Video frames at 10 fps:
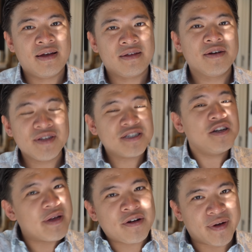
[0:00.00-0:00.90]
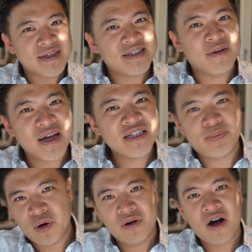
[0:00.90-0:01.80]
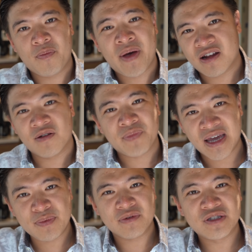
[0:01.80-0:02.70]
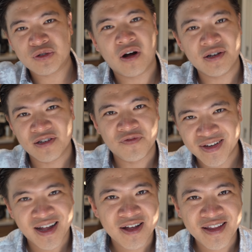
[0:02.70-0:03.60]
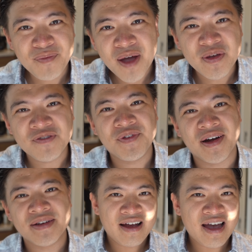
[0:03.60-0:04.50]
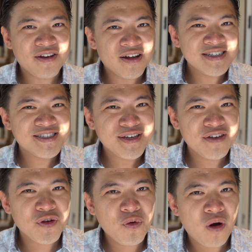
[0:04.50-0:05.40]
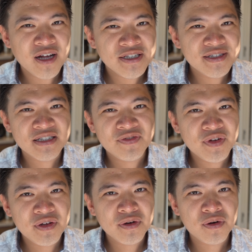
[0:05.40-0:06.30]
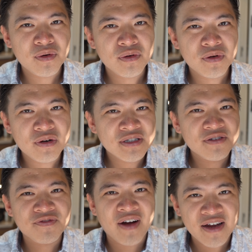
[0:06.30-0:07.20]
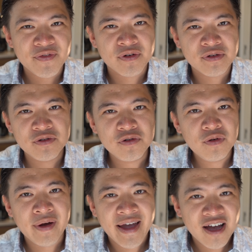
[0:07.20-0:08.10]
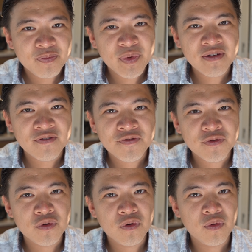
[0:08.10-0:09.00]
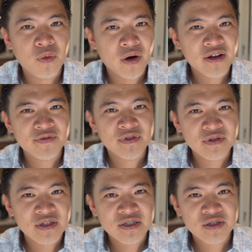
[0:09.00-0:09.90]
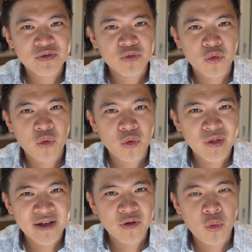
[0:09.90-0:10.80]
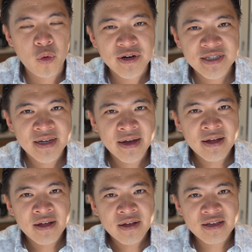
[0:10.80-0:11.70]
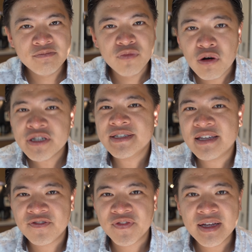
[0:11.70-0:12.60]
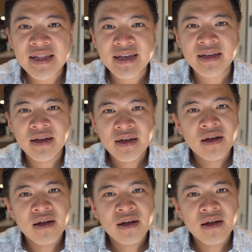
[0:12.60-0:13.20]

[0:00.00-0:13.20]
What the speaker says: Now this is going to be crazy. I might just pull out a pen and paper and draw something. That might be fun. And honestly, if you're watching this video, you're a survivor. You have been through one of this worst emotionally feeling